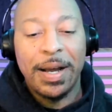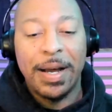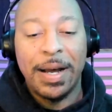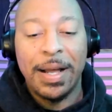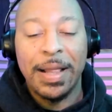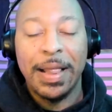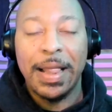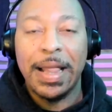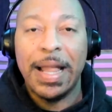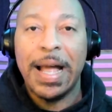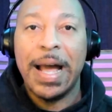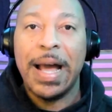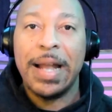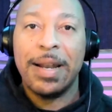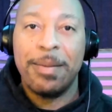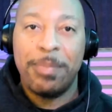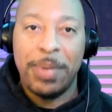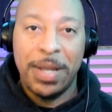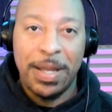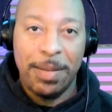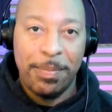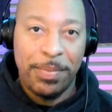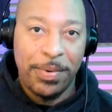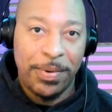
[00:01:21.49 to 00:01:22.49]
a lot of
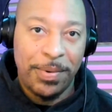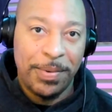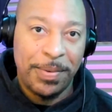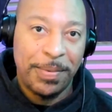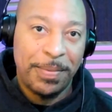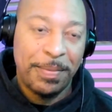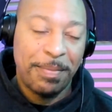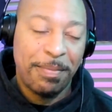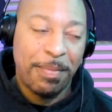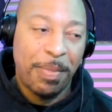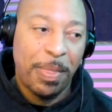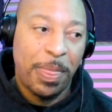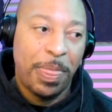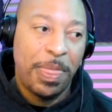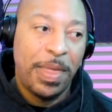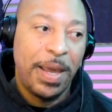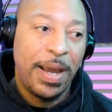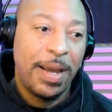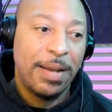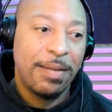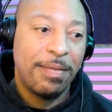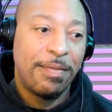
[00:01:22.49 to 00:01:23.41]
people that